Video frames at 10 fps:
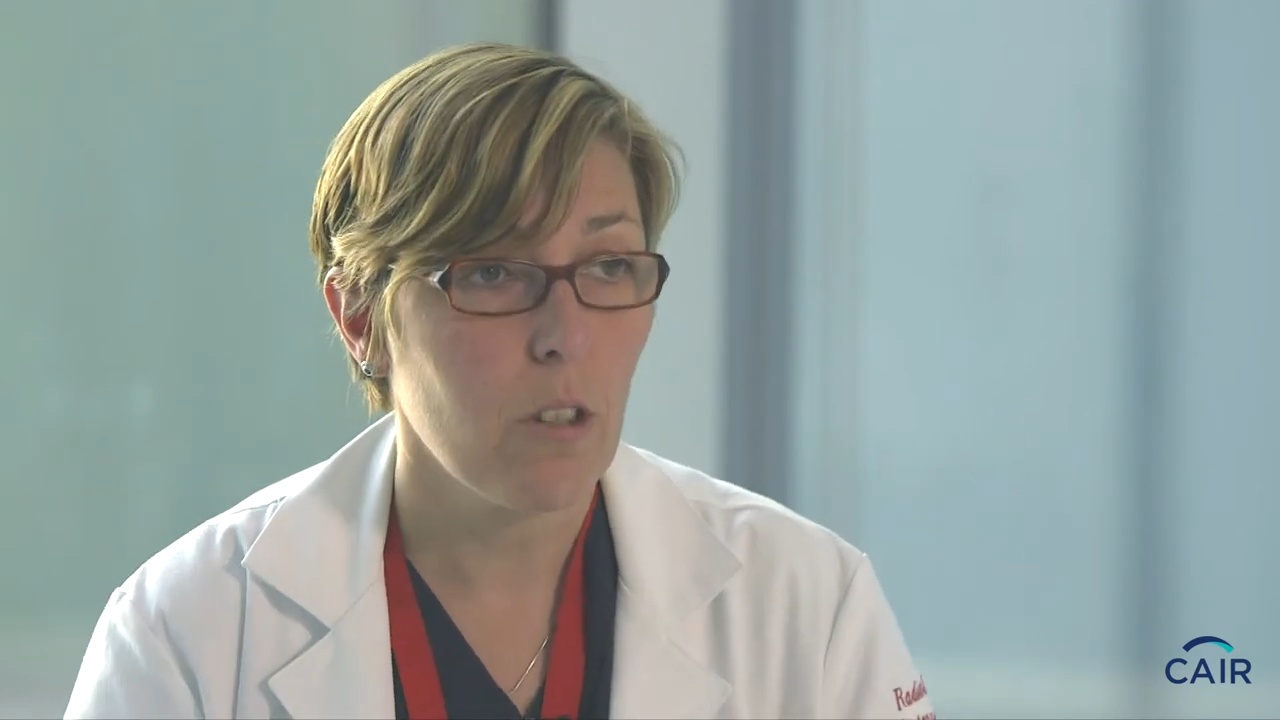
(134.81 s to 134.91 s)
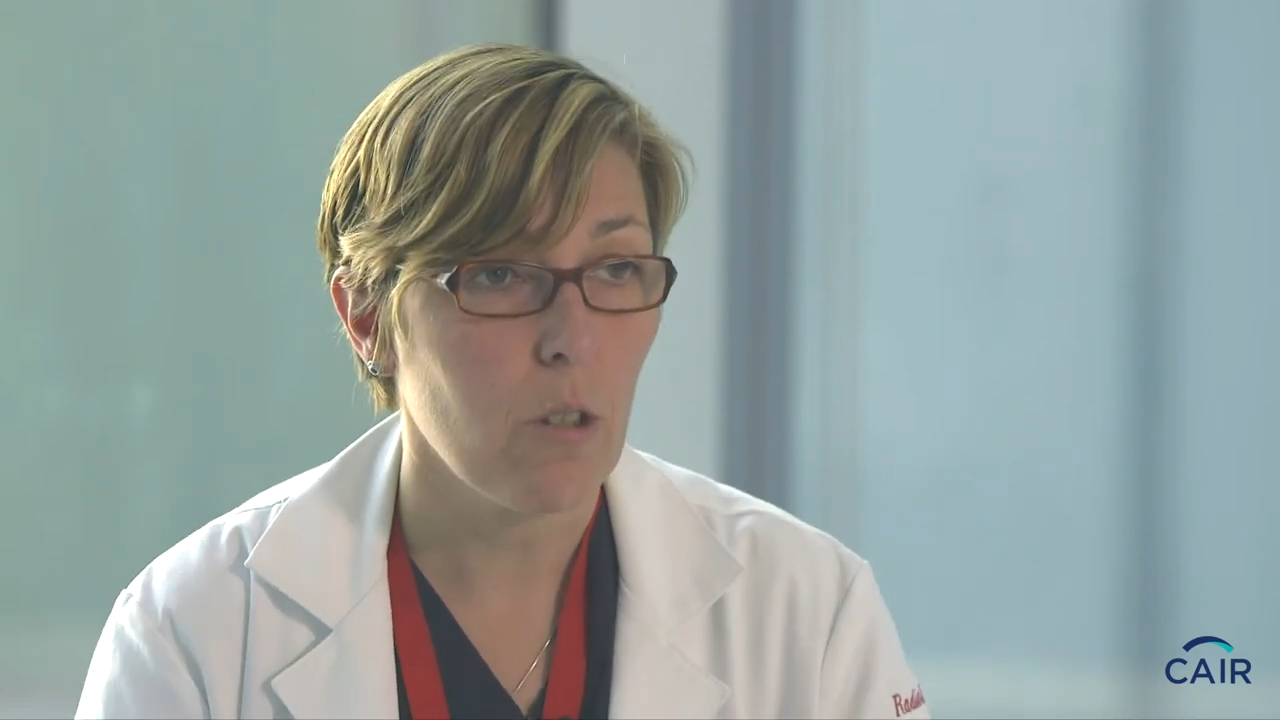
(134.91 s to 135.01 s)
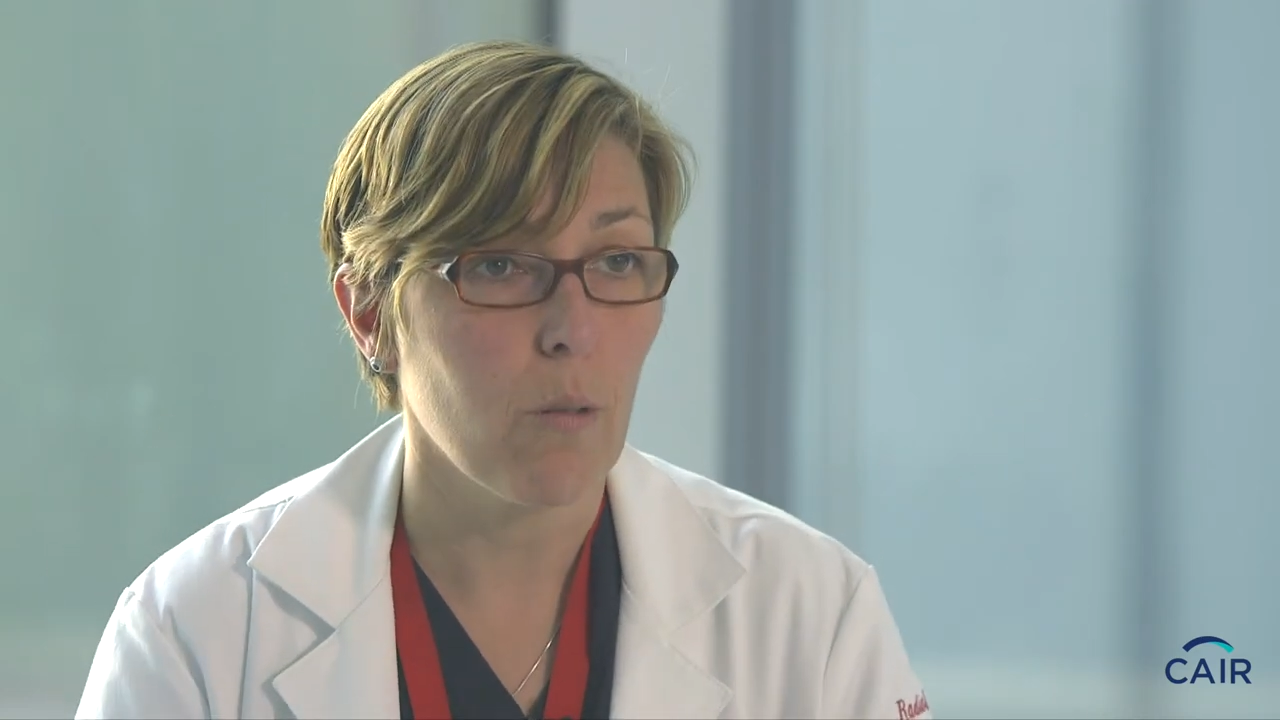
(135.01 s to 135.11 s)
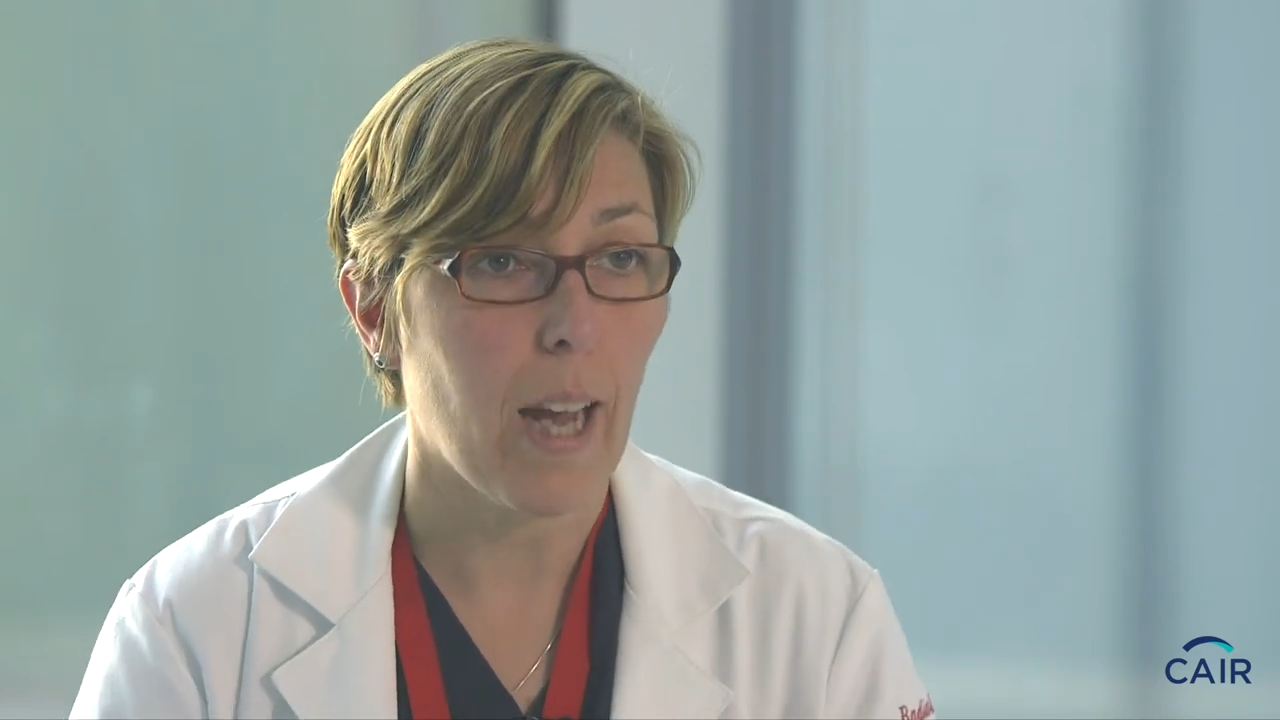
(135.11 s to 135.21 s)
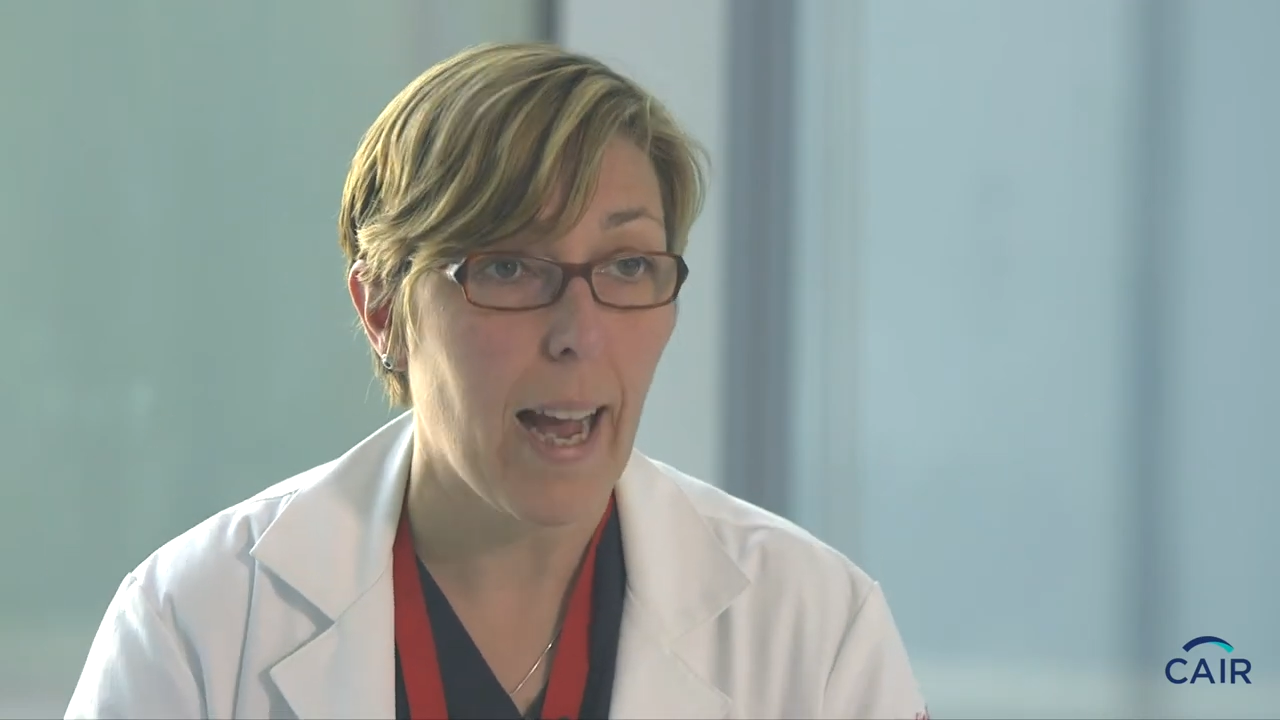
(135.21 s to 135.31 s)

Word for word: to